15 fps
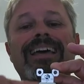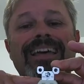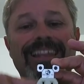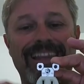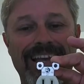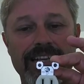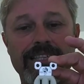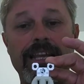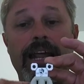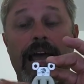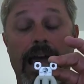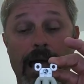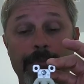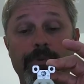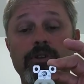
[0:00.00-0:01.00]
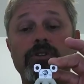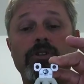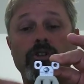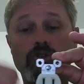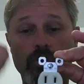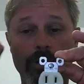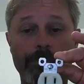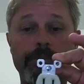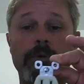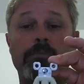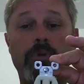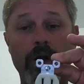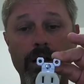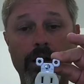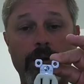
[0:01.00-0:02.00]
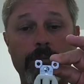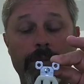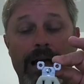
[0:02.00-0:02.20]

unless it happens to trip the breaker